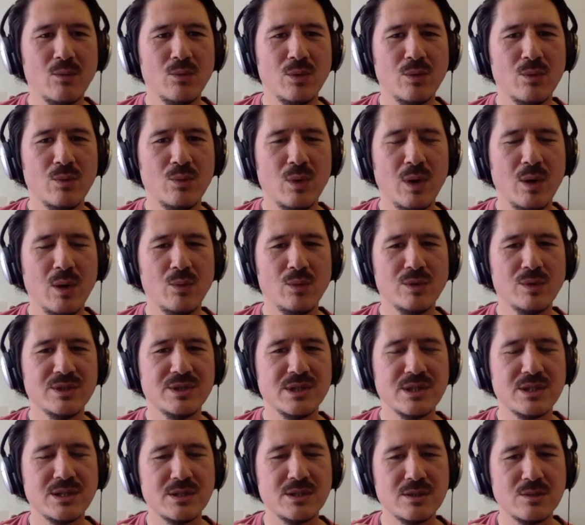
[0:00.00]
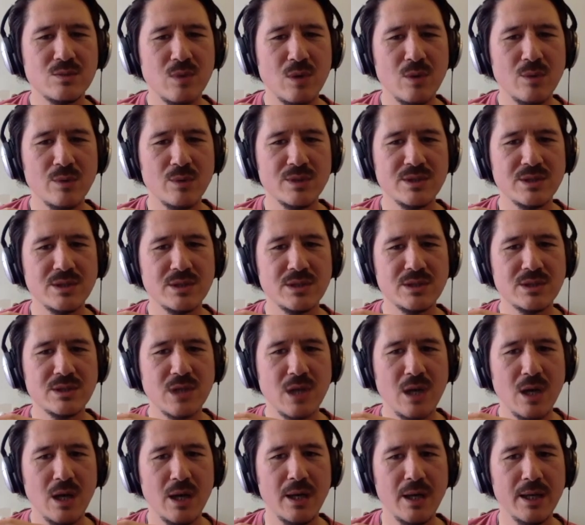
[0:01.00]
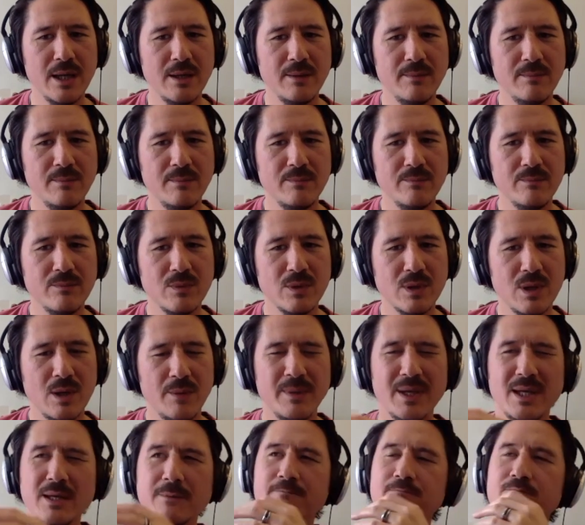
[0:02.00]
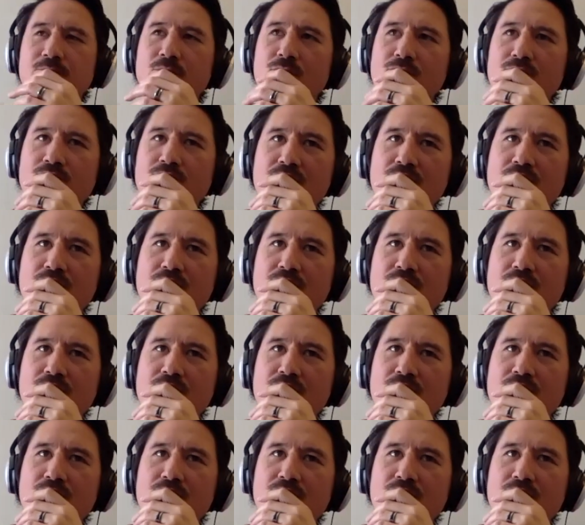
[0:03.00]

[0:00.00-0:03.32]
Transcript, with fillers: What was the, what was the time? I mean,